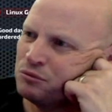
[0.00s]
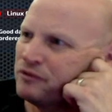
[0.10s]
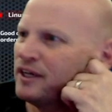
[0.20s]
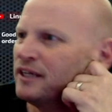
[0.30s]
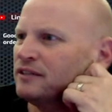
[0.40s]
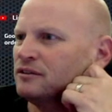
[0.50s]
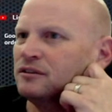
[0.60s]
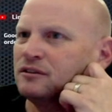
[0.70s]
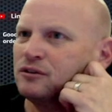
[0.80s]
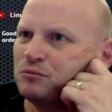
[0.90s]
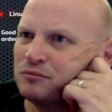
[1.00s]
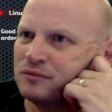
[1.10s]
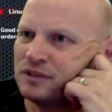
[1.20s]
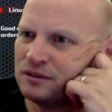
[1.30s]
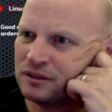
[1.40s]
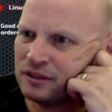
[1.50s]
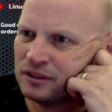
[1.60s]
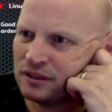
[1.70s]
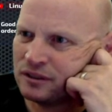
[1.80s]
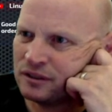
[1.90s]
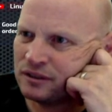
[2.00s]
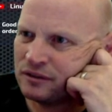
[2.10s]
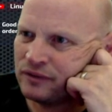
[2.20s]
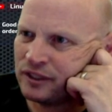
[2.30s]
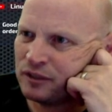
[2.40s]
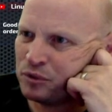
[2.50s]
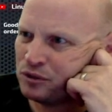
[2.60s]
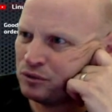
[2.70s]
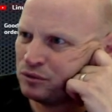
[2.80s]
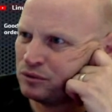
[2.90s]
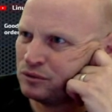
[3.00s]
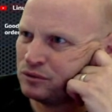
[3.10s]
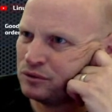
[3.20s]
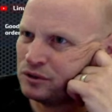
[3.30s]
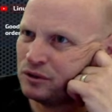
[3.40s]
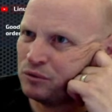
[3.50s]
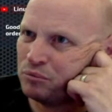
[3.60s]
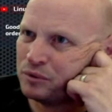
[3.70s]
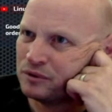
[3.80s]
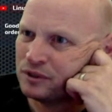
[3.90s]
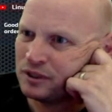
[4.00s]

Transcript: supervisor. Nope. Uh, developer tools. Nope.